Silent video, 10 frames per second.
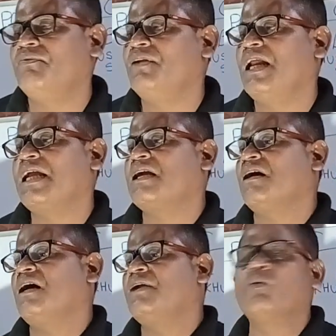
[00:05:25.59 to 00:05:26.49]
like
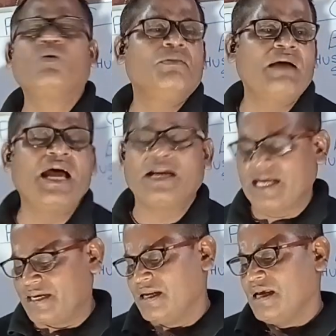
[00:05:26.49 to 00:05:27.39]
an old
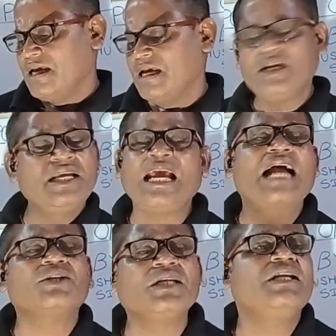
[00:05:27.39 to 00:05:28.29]
man, and he
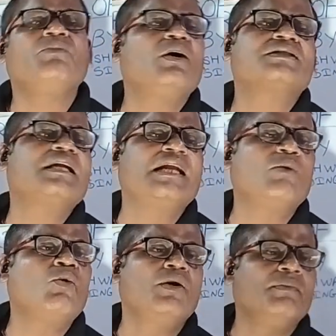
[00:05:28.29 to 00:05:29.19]
actually was an
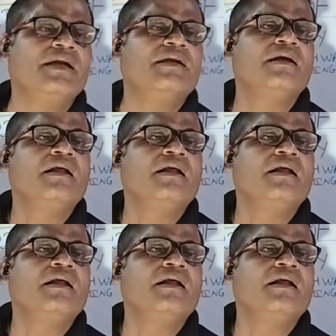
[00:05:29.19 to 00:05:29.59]
old man.